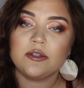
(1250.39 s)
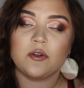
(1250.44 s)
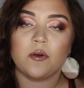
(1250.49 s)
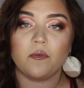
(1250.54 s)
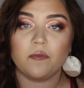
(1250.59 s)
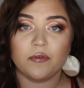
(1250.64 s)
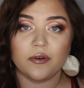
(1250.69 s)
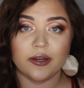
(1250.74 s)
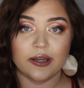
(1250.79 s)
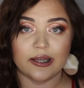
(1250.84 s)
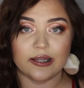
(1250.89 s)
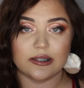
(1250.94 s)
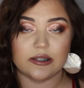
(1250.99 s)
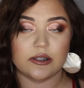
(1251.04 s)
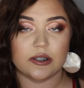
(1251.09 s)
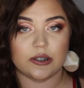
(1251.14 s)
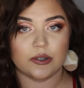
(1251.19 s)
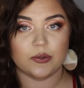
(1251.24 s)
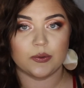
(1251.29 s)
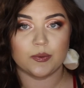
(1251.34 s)
Don't forget
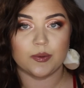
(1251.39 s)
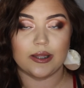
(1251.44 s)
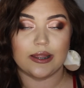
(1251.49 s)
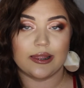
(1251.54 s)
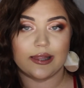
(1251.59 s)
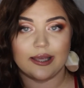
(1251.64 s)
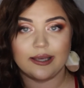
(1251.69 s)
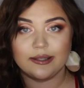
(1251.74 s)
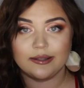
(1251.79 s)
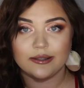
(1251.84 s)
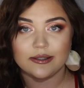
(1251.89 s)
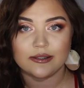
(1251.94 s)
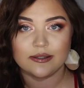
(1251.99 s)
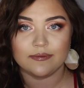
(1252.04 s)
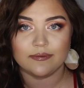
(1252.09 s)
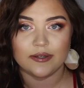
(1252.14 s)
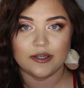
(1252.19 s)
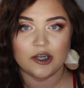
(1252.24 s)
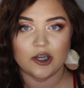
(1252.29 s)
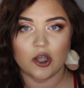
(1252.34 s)
to like this
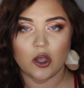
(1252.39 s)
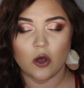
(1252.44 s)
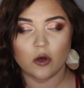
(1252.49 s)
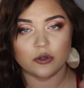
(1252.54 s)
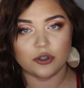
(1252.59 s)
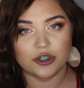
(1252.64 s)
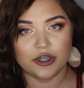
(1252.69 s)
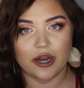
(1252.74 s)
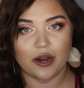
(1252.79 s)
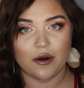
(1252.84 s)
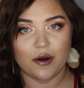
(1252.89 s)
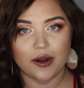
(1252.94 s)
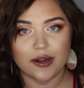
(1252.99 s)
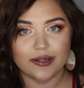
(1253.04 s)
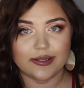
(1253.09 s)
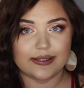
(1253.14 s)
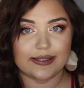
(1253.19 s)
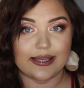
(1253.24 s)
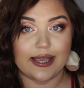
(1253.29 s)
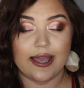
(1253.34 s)
video, share
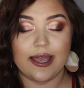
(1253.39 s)
it,